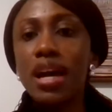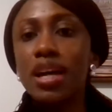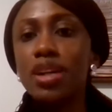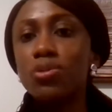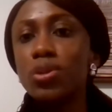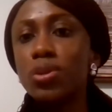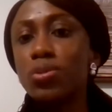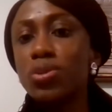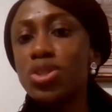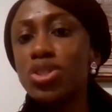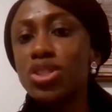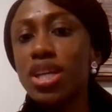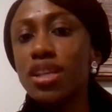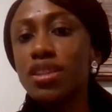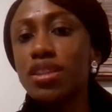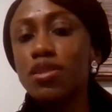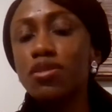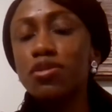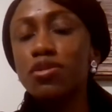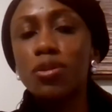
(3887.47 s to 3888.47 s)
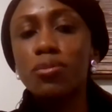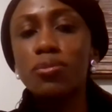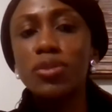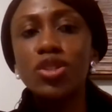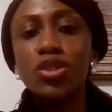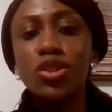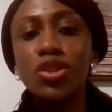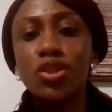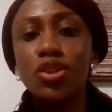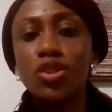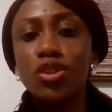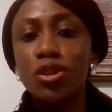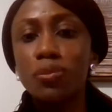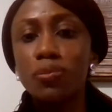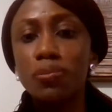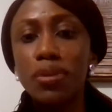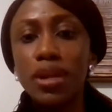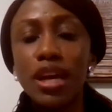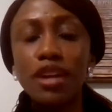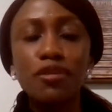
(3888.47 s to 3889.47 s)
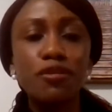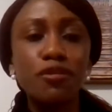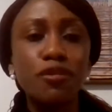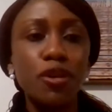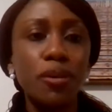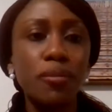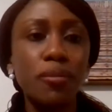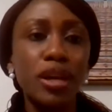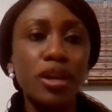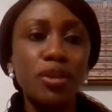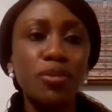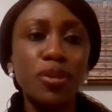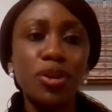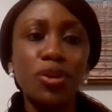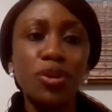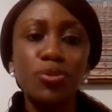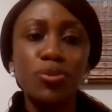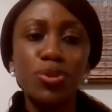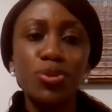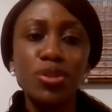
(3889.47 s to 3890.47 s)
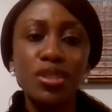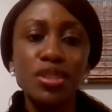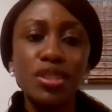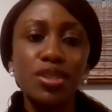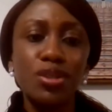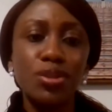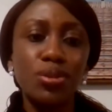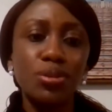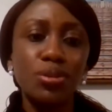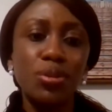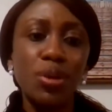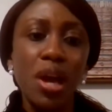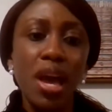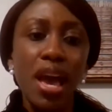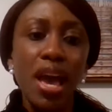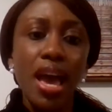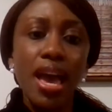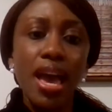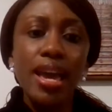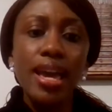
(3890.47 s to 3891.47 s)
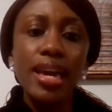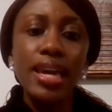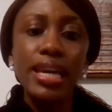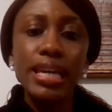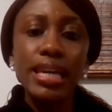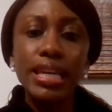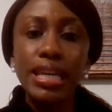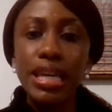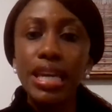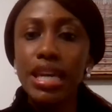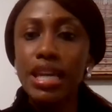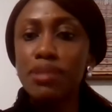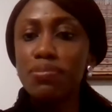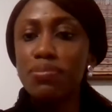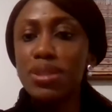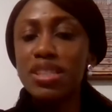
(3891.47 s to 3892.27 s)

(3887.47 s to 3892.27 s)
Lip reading: and we will share the information on the platform, and we hope to see you again.